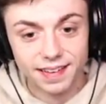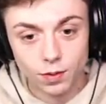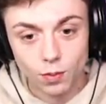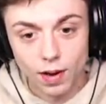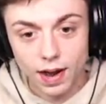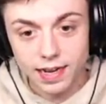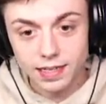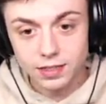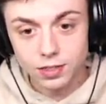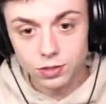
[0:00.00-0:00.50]

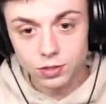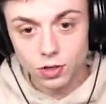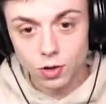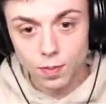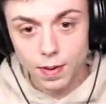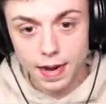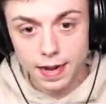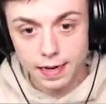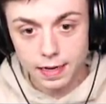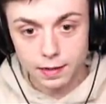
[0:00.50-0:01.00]
Why is there so
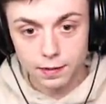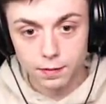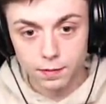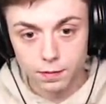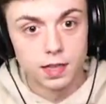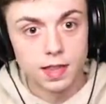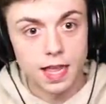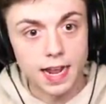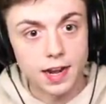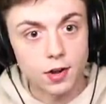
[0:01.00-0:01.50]
many?
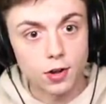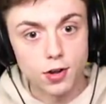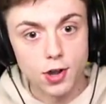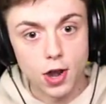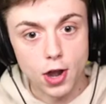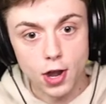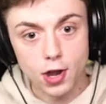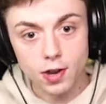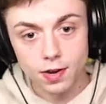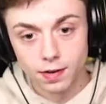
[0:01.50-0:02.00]
Later,
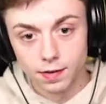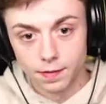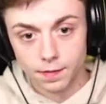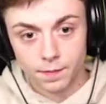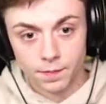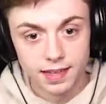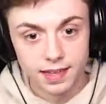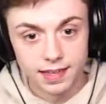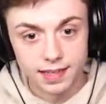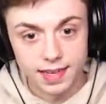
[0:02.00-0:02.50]
nerd.
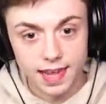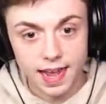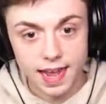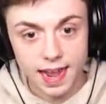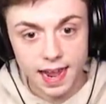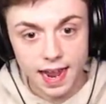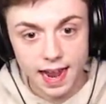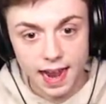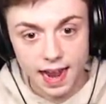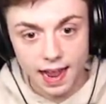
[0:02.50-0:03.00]

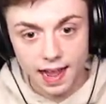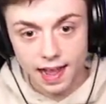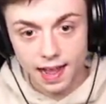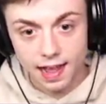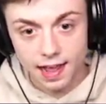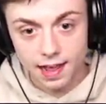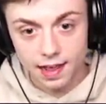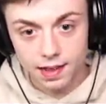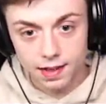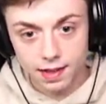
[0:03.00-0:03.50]
Yeah.
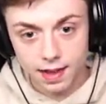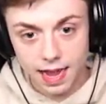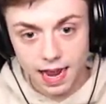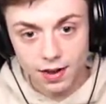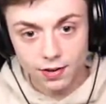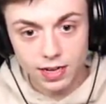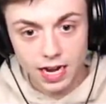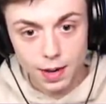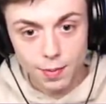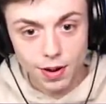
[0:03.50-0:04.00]
I
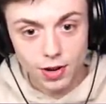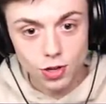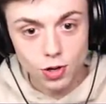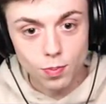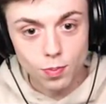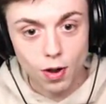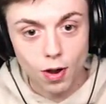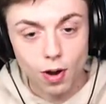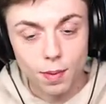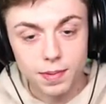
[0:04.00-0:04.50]
don't care about you,
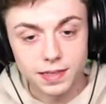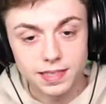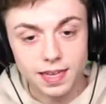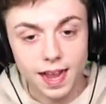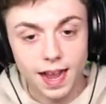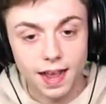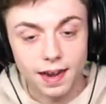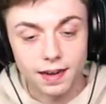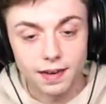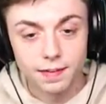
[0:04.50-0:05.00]
bro. I'm
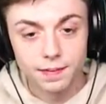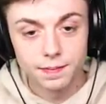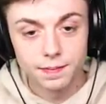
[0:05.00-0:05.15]
inside.